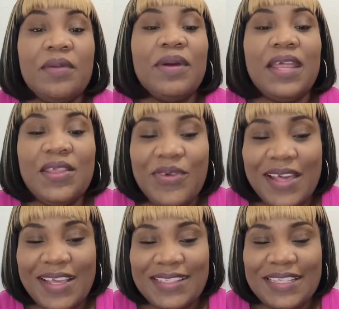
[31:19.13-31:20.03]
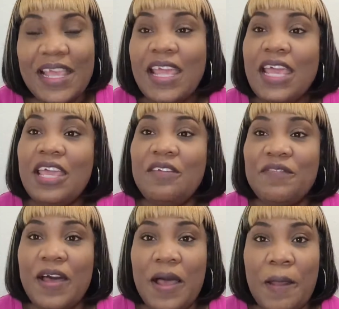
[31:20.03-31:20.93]
But anyways, if
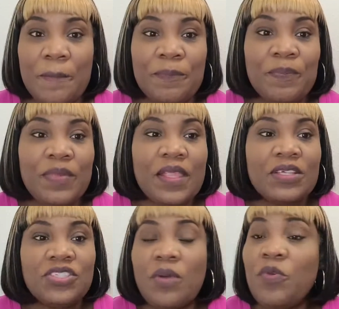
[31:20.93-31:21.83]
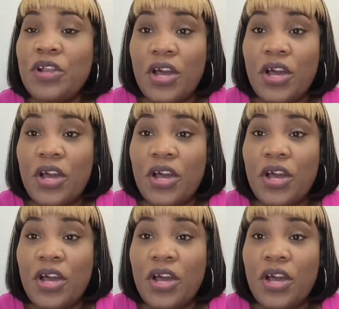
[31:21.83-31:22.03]
someone